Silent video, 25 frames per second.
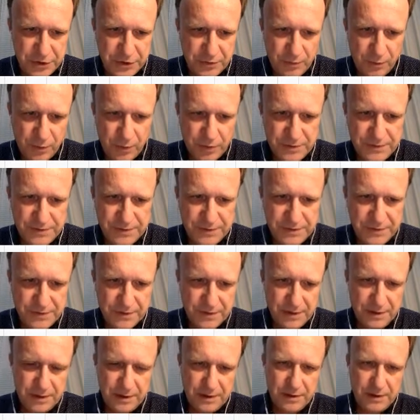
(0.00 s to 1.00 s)
was
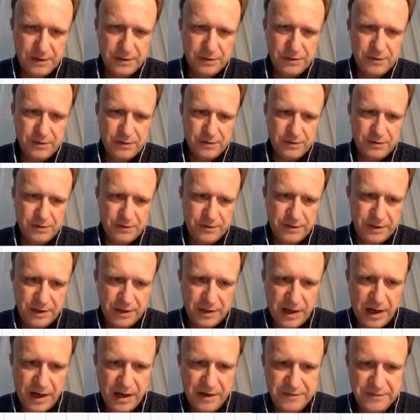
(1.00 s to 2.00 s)

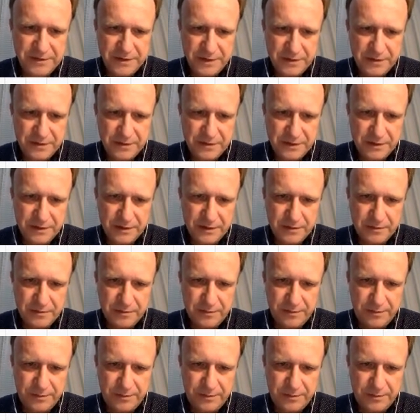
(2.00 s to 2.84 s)
derived in the